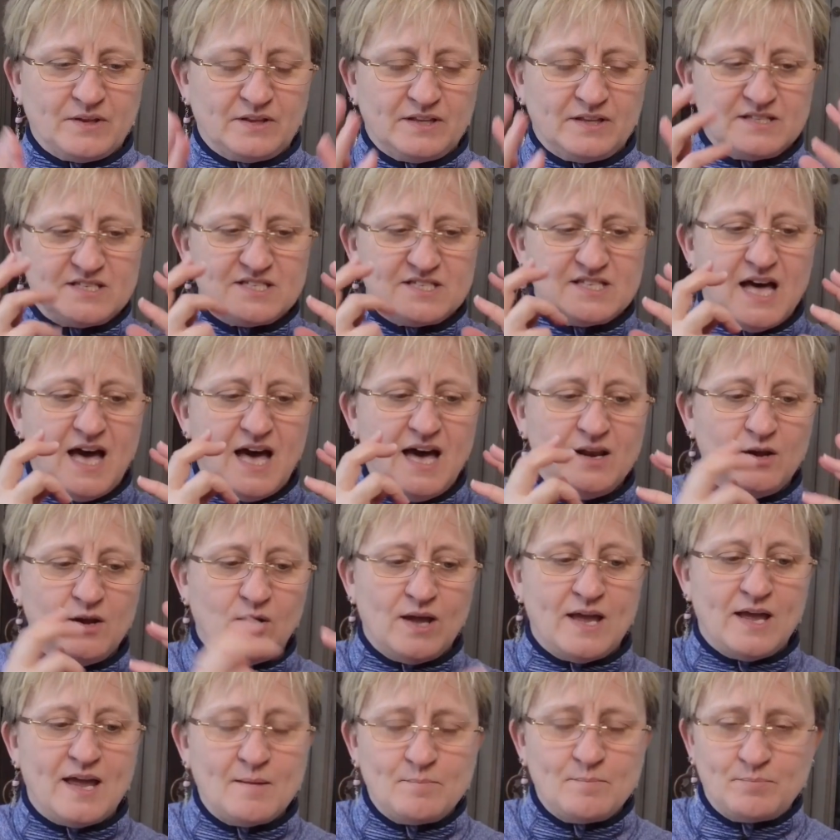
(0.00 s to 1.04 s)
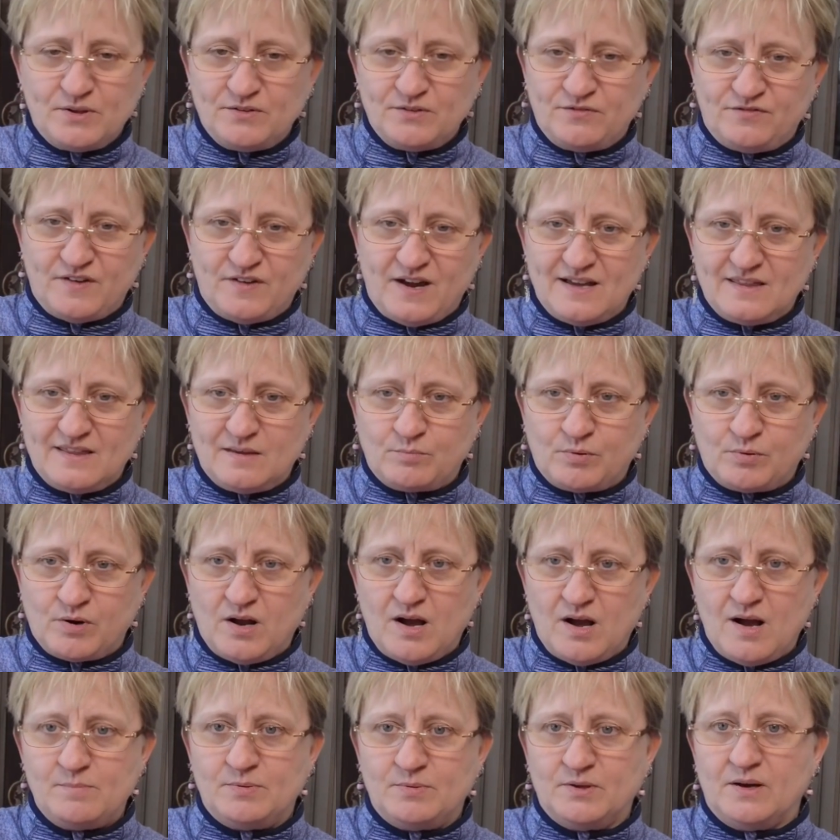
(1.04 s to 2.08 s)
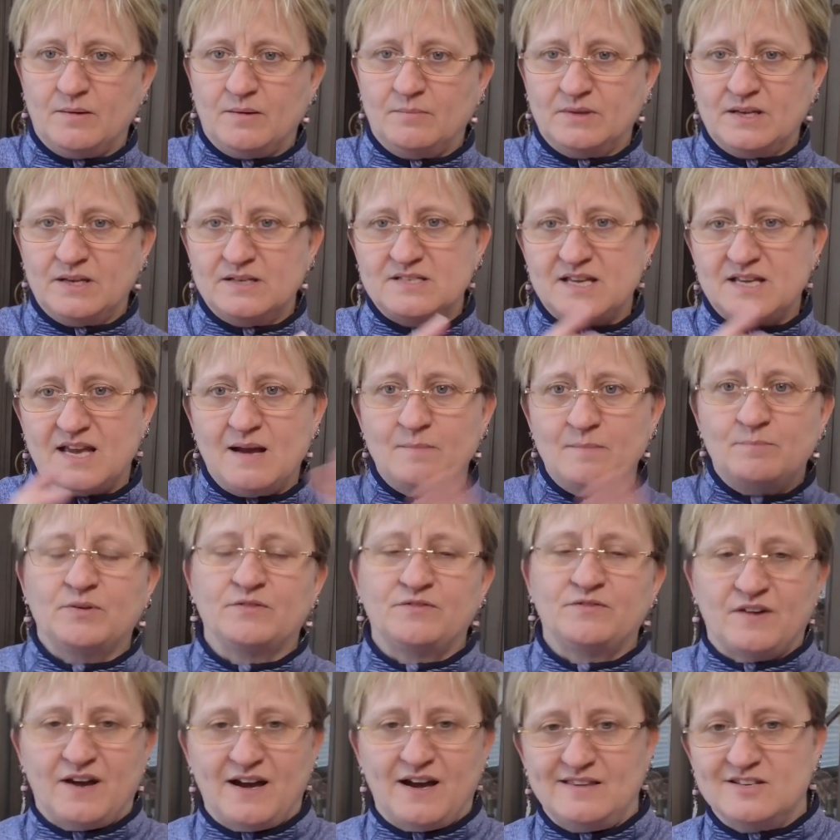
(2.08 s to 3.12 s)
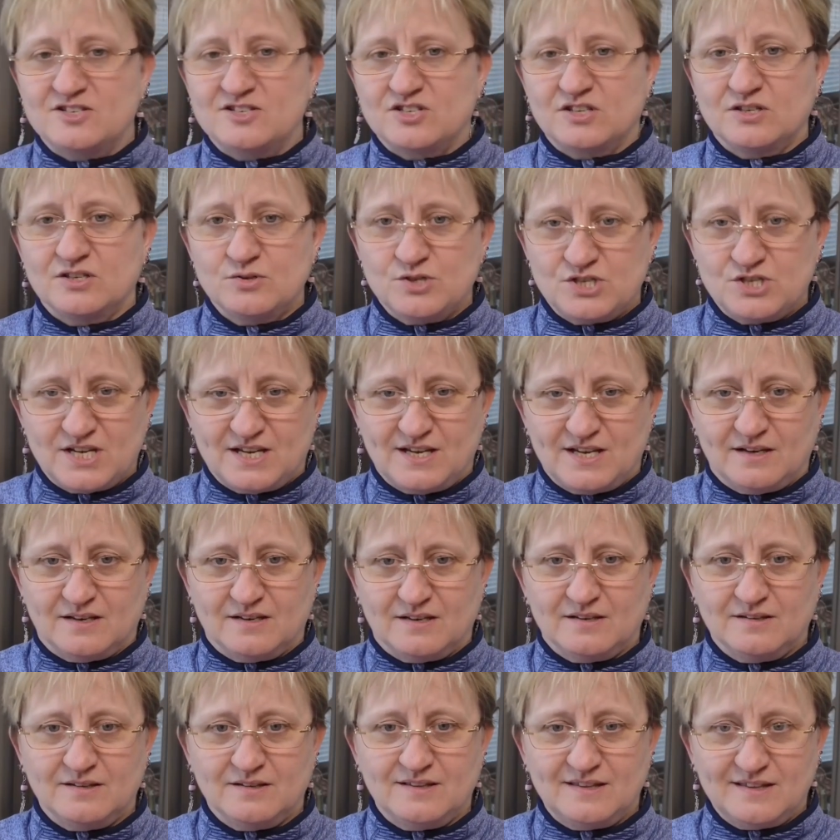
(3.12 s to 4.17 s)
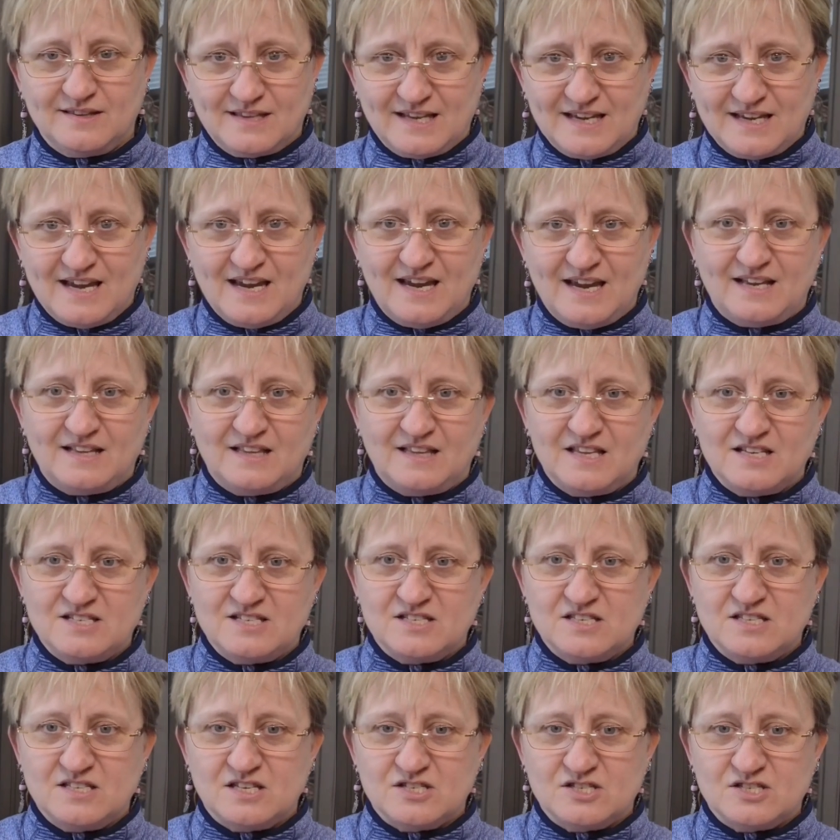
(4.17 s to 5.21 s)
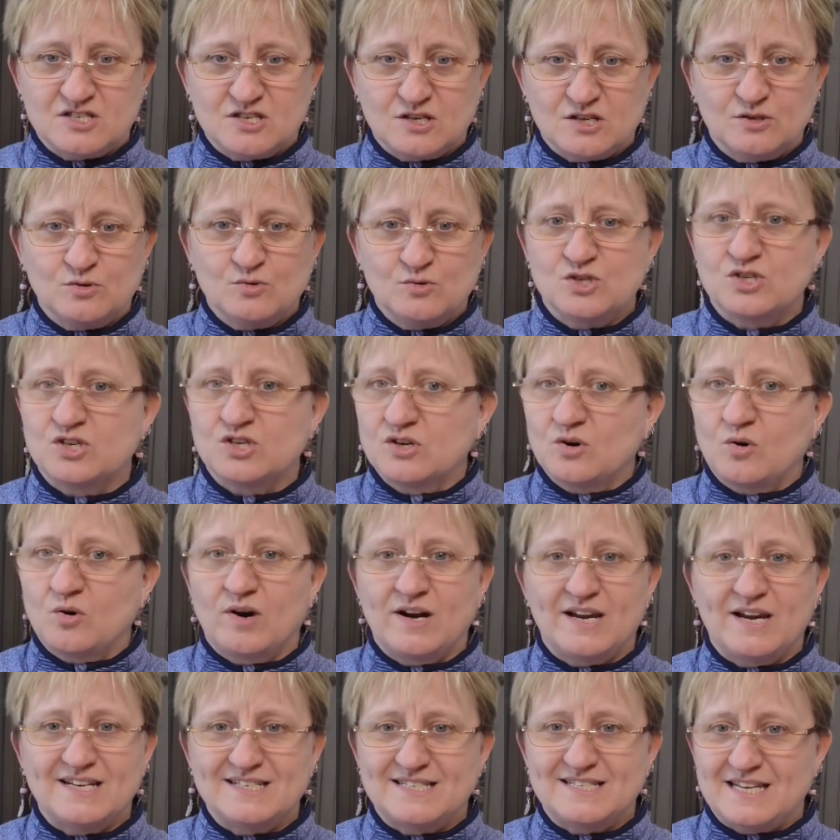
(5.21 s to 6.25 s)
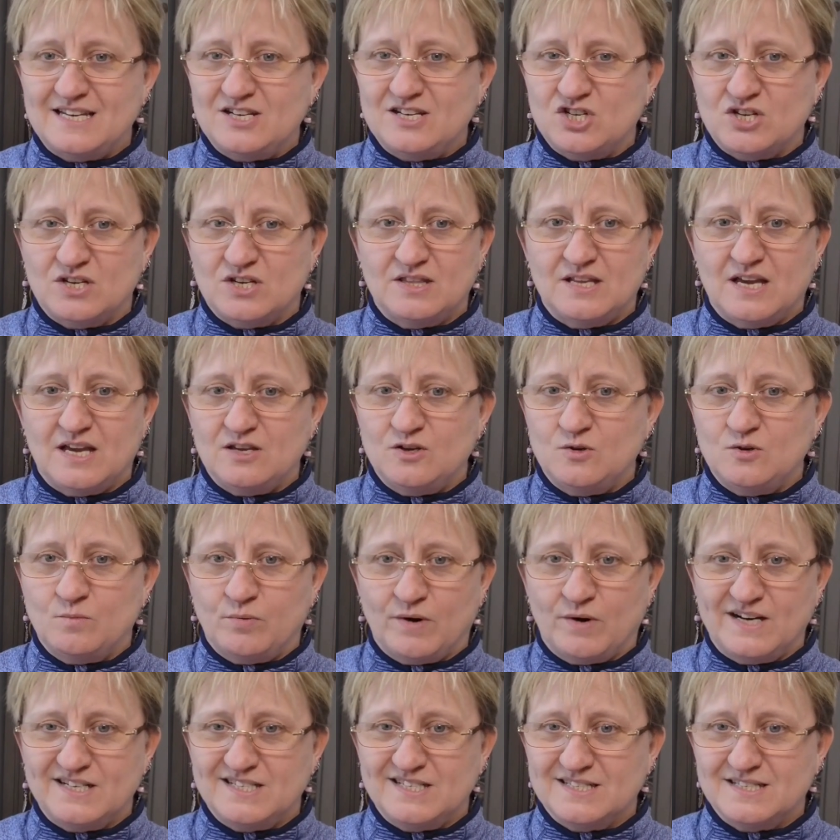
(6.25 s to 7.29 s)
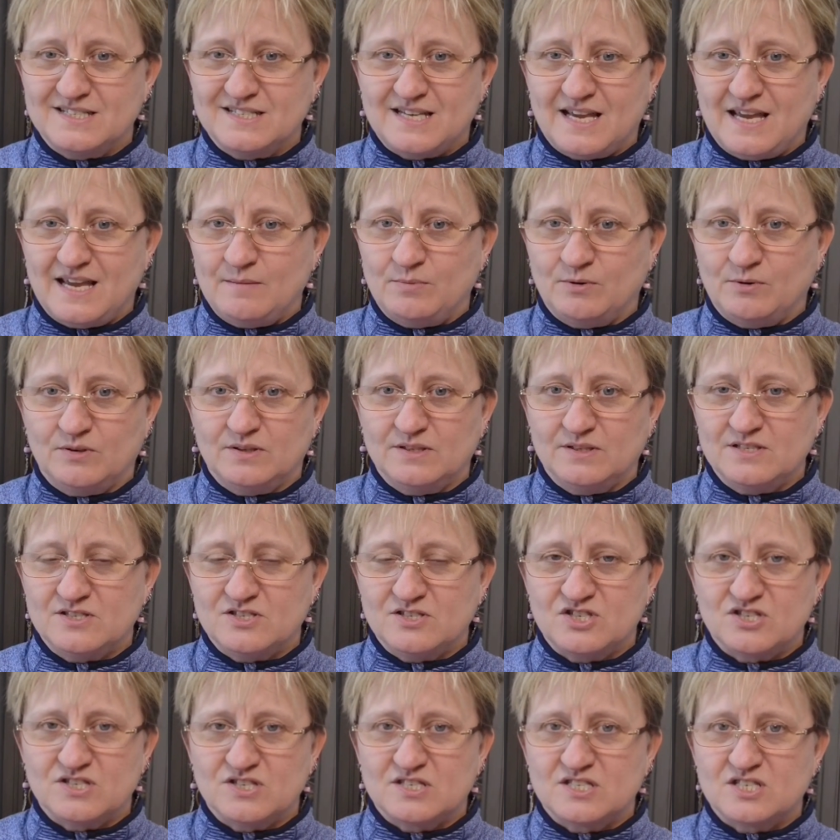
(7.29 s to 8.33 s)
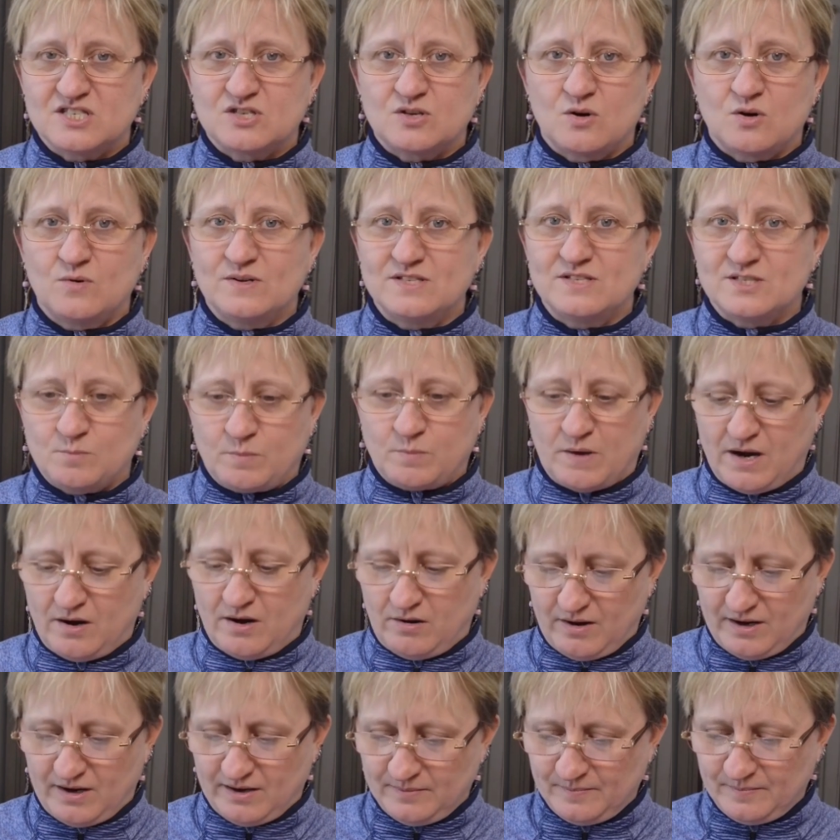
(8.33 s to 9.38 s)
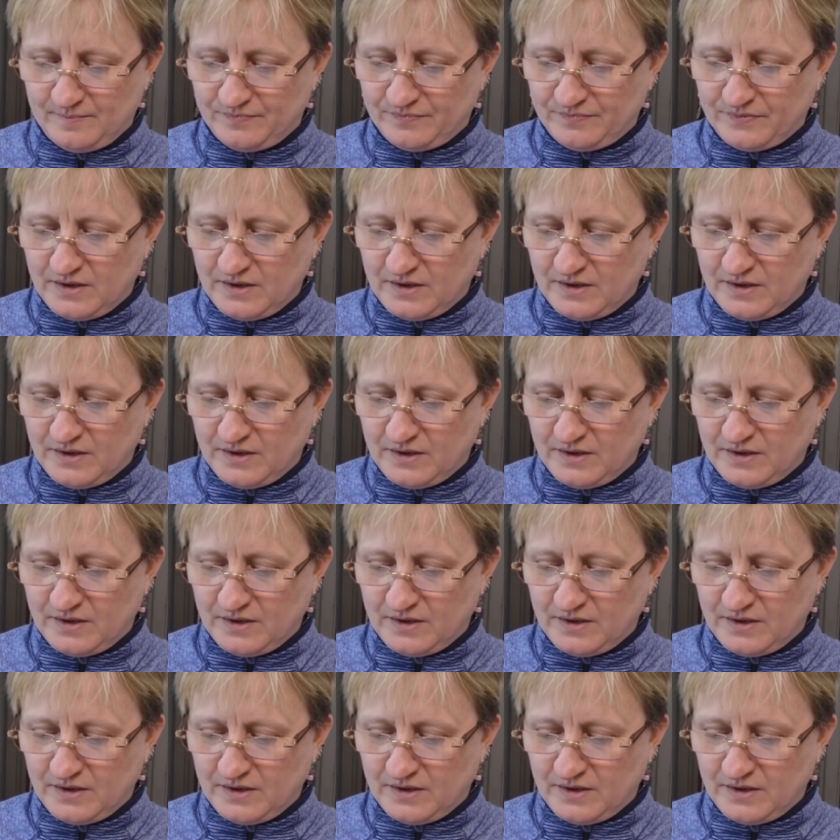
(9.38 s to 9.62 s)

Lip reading: let's not amplify the problem. Let's amplify the solution. Like this solution orientation that you bring to the table is just so inspiring.